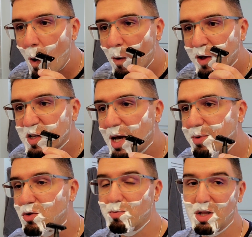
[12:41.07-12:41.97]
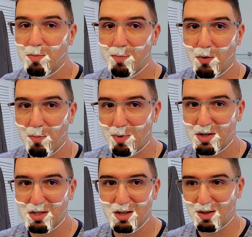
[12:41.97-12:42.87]
Always happy to meet people in
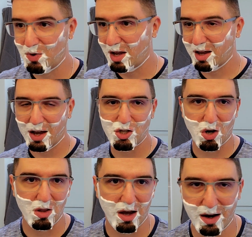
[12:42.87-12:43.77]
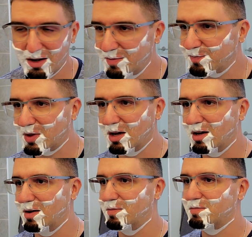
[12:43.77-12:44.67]
person, that we engage online.
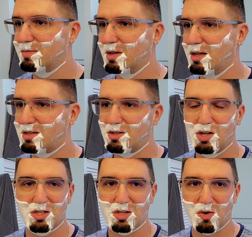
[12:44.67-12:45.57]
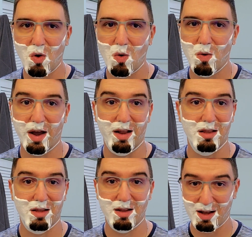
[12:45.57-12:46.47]
It's just cool,
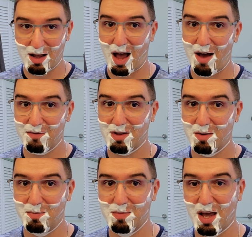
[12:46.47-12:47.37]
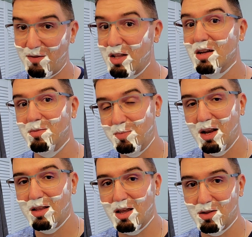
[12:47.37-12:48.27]
and having the
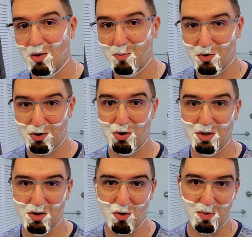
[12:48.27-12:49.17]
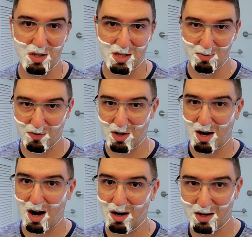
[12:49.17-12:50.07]
ability and the opportunity to meet some of
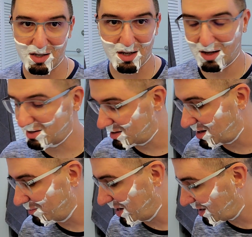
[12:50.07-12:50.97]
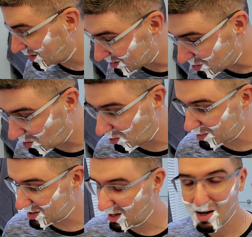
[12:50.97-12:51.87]
the artisans that are making
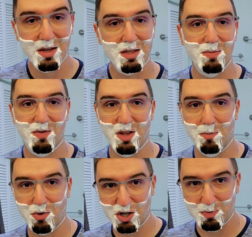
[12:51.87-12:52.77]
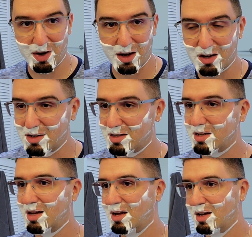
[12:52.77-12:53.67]
soaps, some of the brush makers.